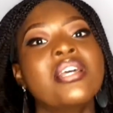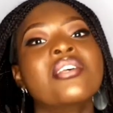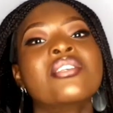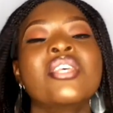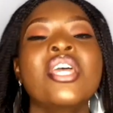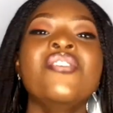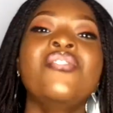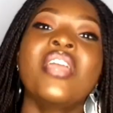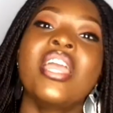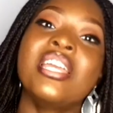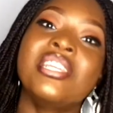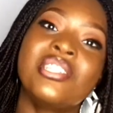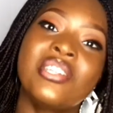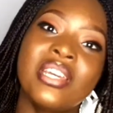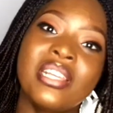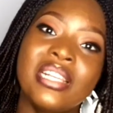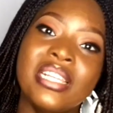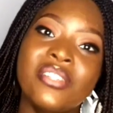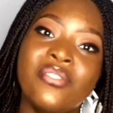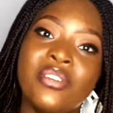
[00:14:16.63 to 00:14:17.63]
So if you
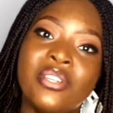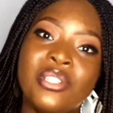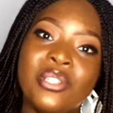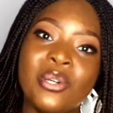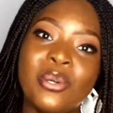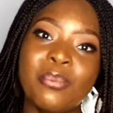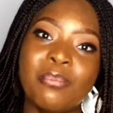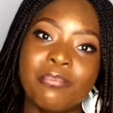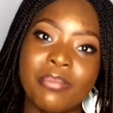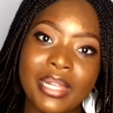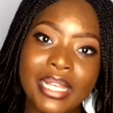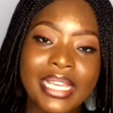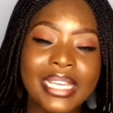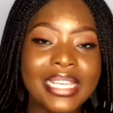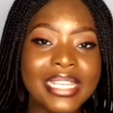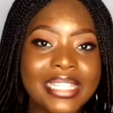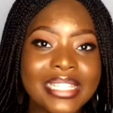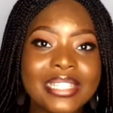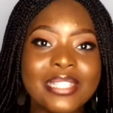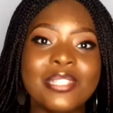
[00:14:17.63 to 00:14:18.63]
enjoyed this video,
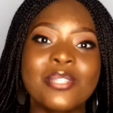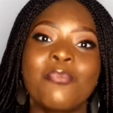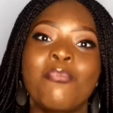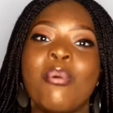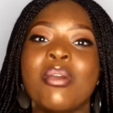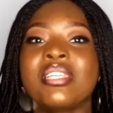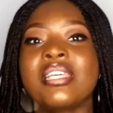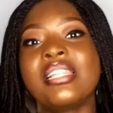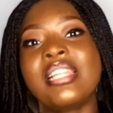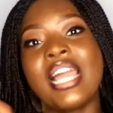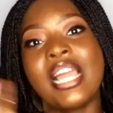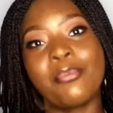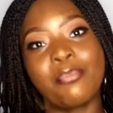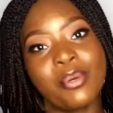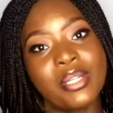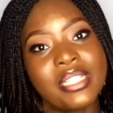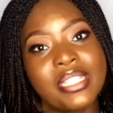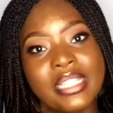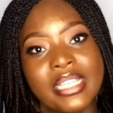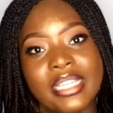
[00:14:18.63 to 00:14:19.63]
please press that like
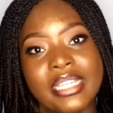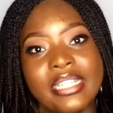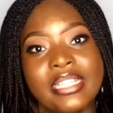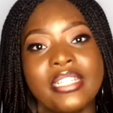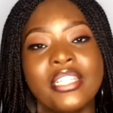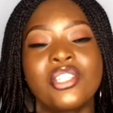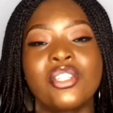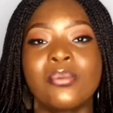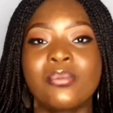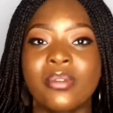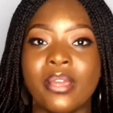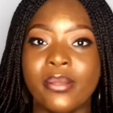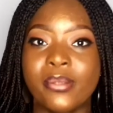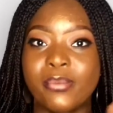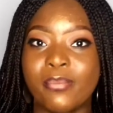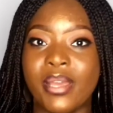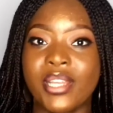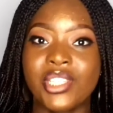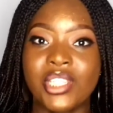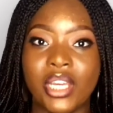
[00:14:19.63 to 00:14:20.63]
button, subscribe
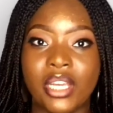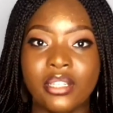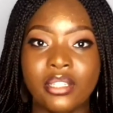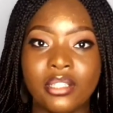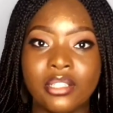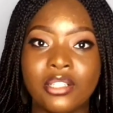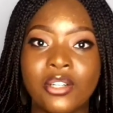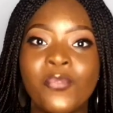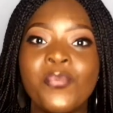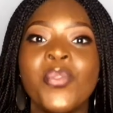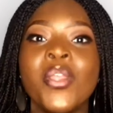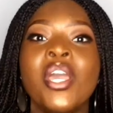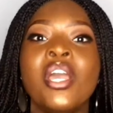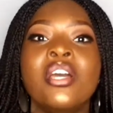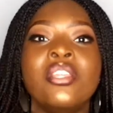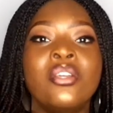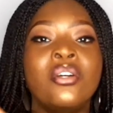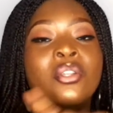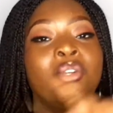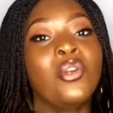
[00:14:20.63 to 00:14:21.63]
to my channel,
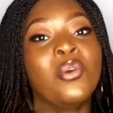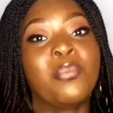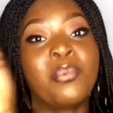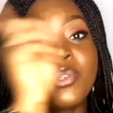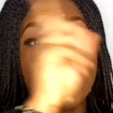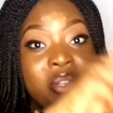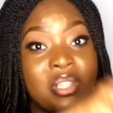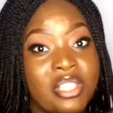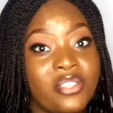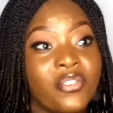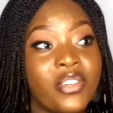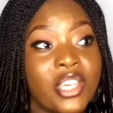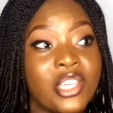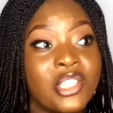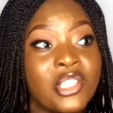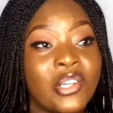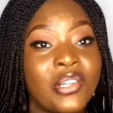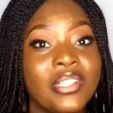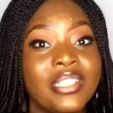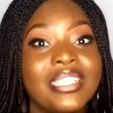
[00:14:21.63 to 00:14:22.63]
turn on your post
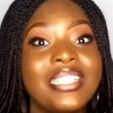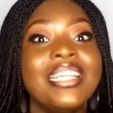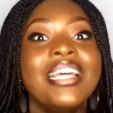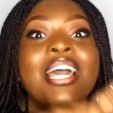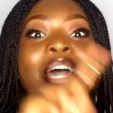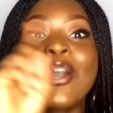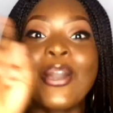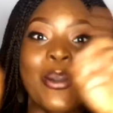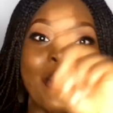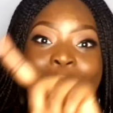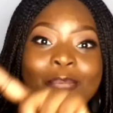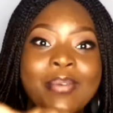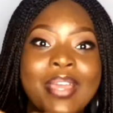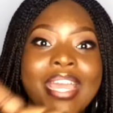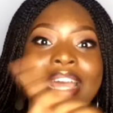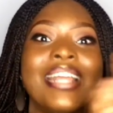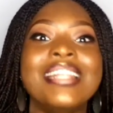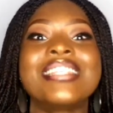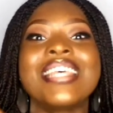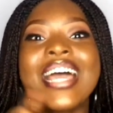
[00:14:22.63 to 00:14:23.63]
notification,
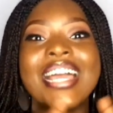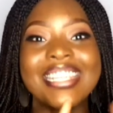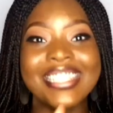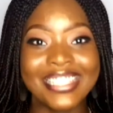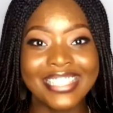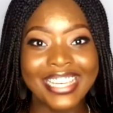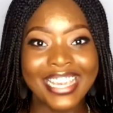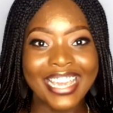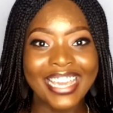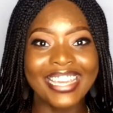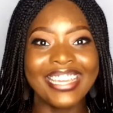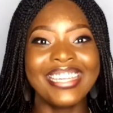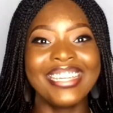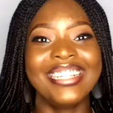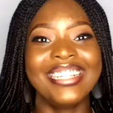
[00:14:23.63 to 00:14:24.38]
comment and share.